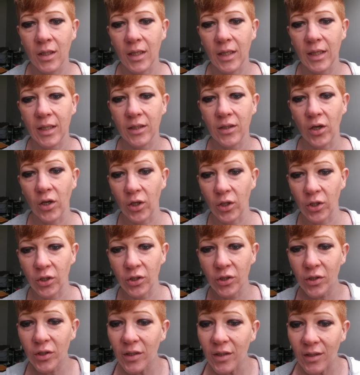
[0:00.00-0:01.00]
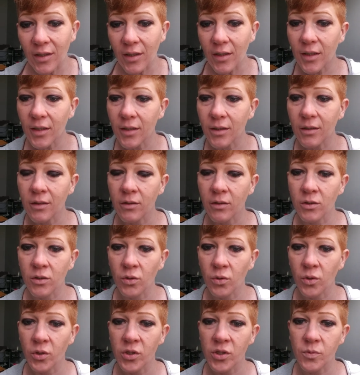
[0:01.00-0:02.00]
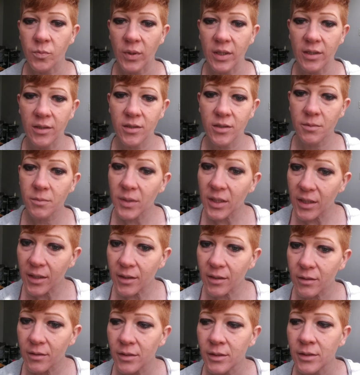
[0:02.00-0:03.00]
and heard the Lord speak to me